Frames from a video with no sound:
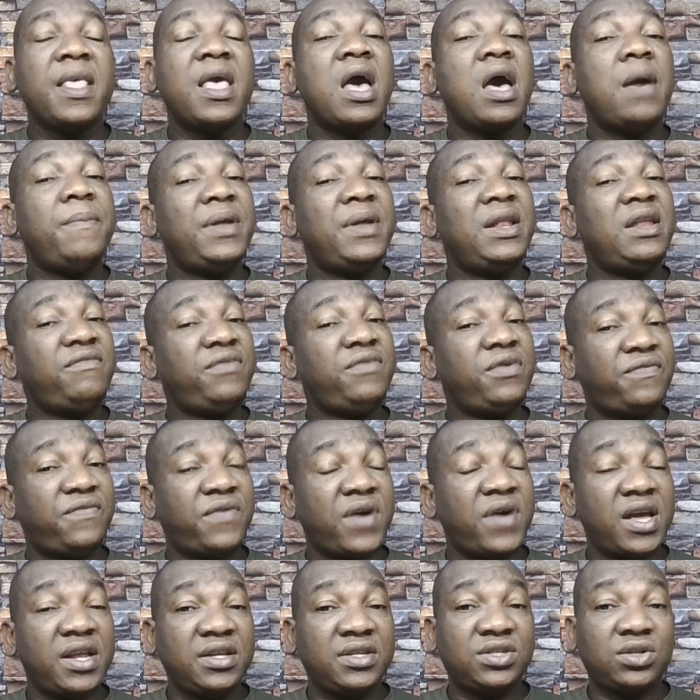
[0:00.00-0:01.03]
I believe you
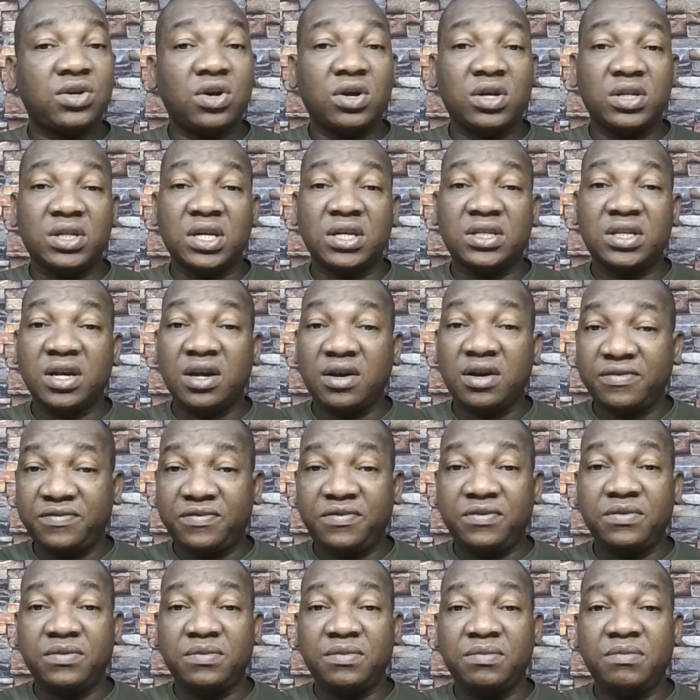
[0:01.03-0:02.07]
find this content
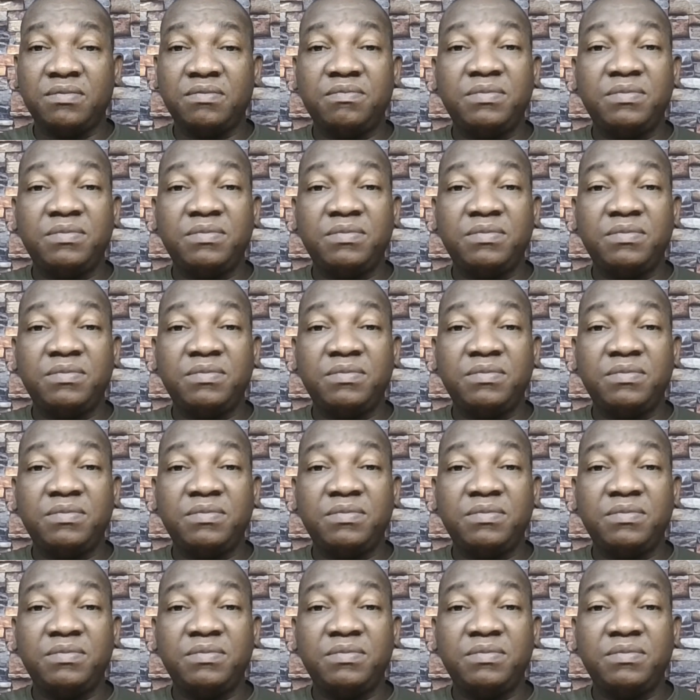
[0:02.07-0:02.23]
helpful.